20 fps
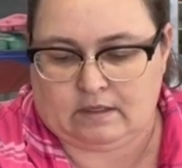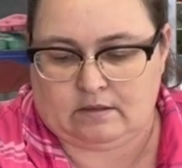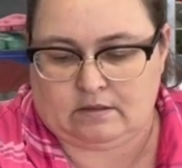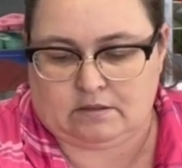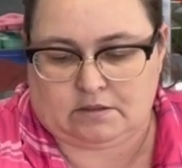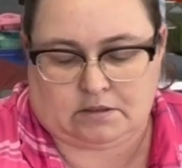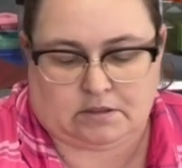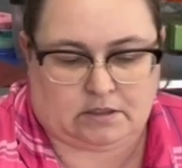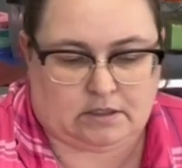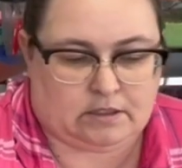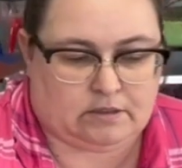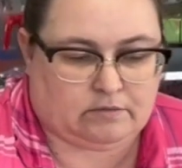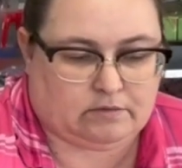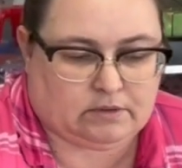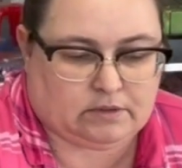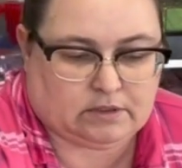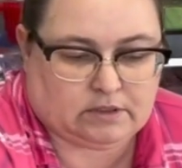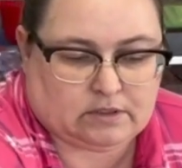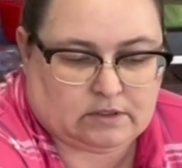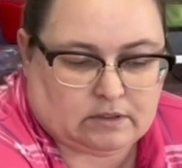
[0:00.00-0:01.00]
So that
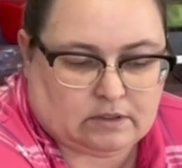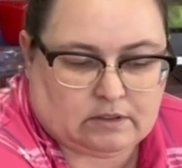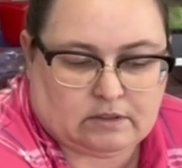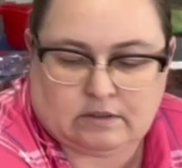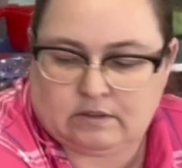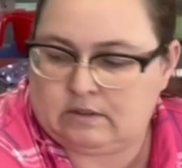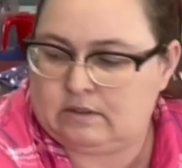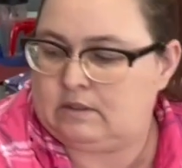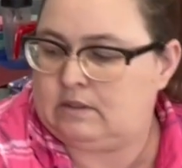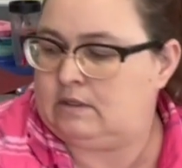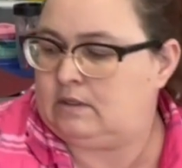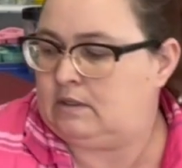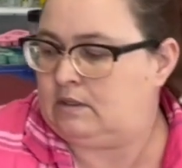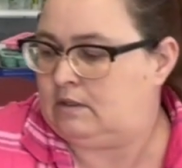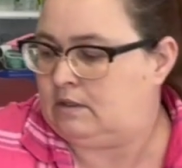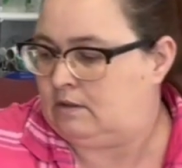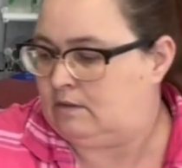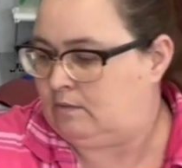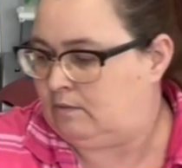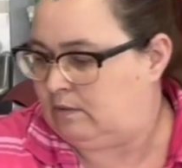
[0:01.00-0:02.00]
one's
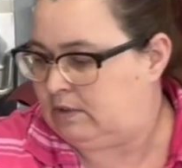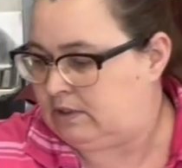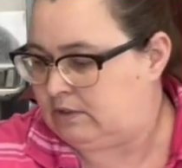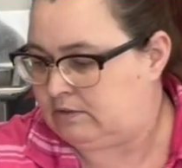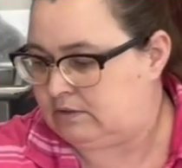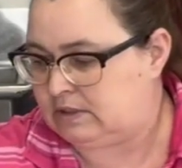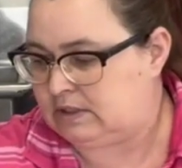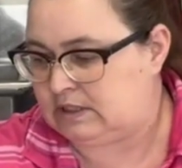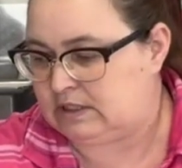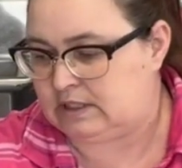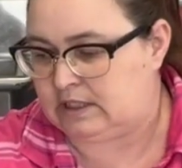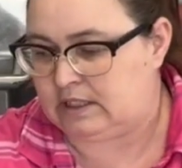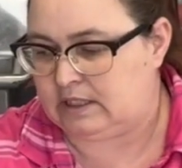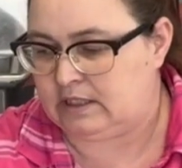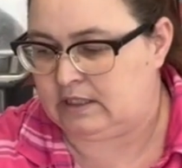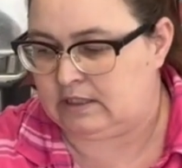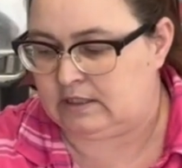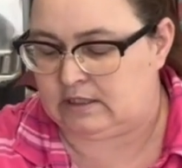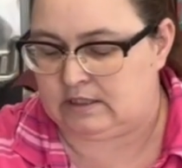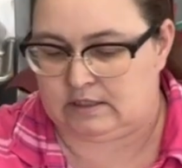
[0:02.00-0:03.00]

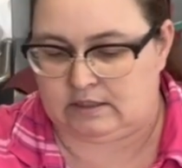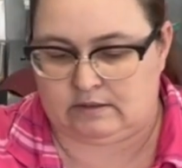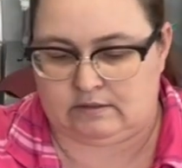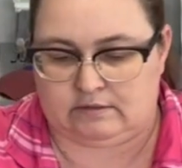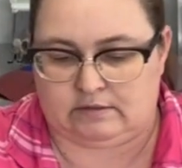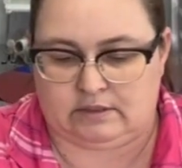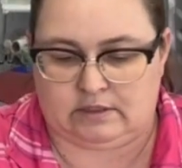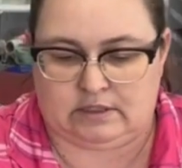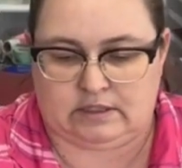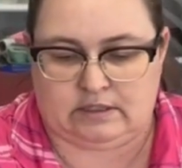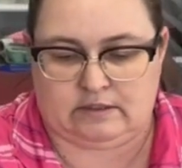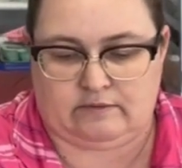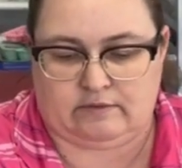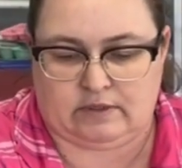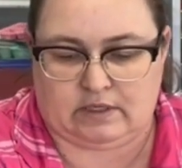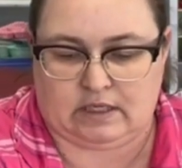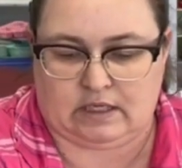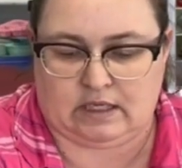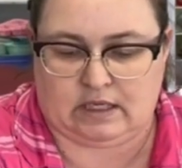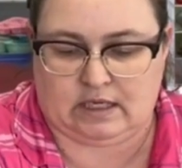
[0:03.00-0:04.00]
106. We'll just see if we
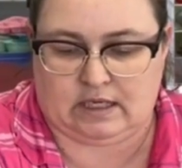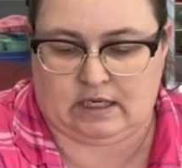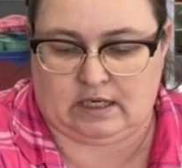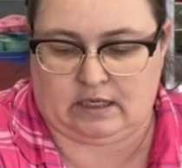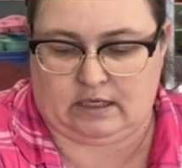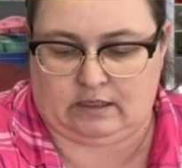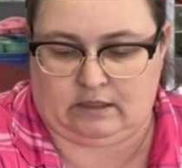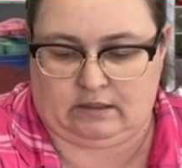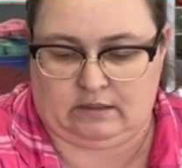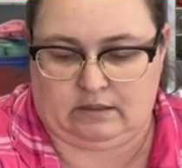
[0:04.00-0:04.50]
can get a,